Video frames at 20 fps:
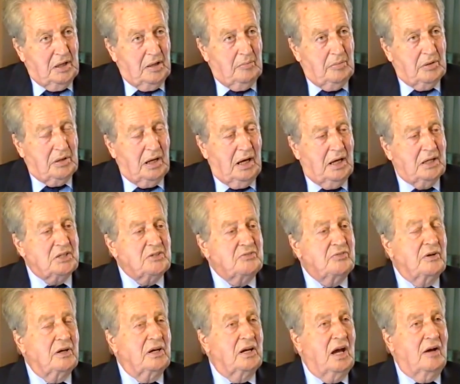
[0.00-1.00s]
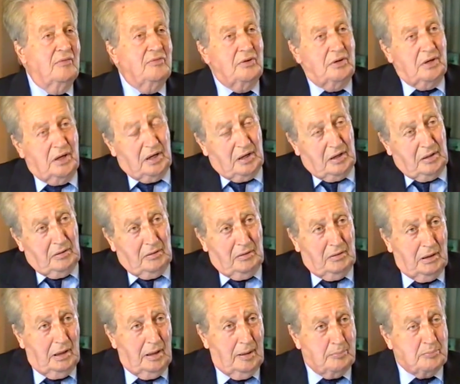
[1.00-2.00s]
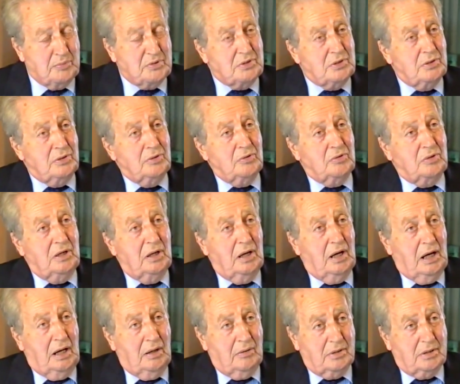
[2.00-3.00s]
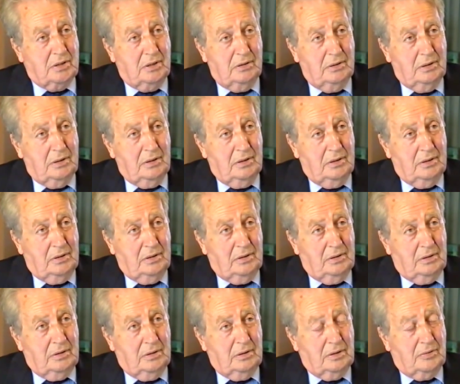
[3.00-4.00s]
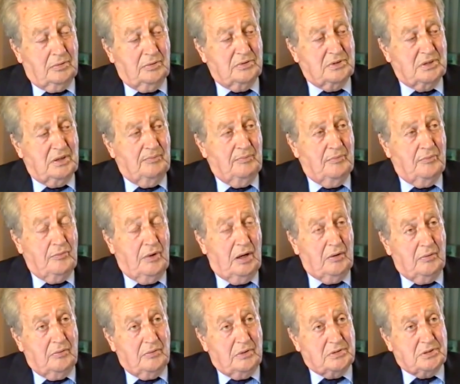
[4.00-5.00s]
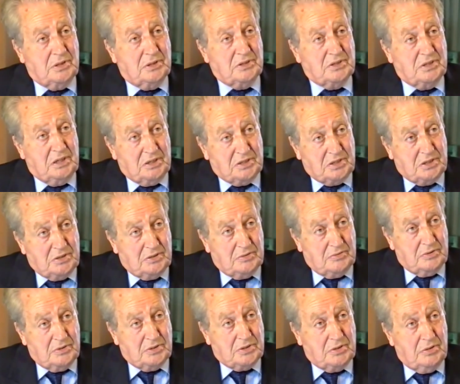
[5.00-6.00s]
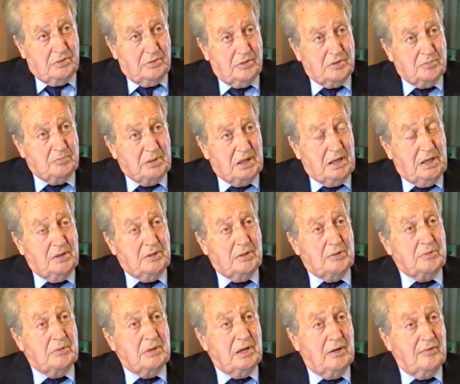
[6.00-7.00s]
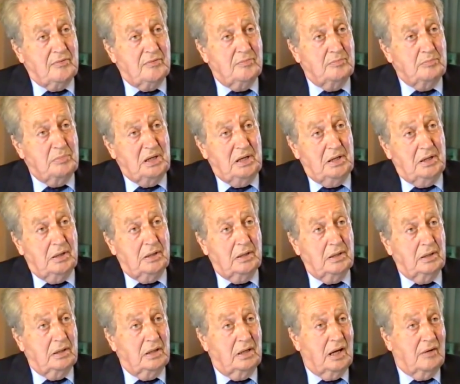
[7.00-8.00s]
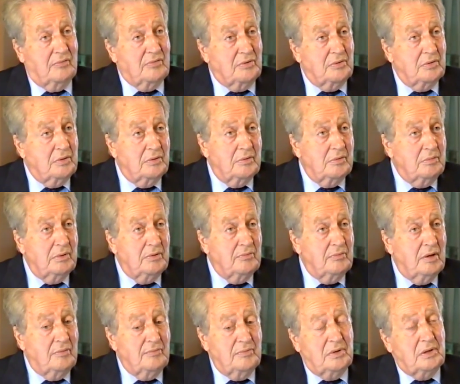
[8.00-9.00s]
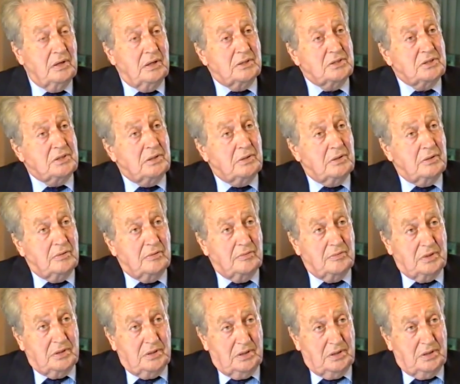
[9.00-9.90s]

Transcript: but as for governing, absolutely out. It was one of the successes of the school has been that we haven't been governed, we've governed ourselves.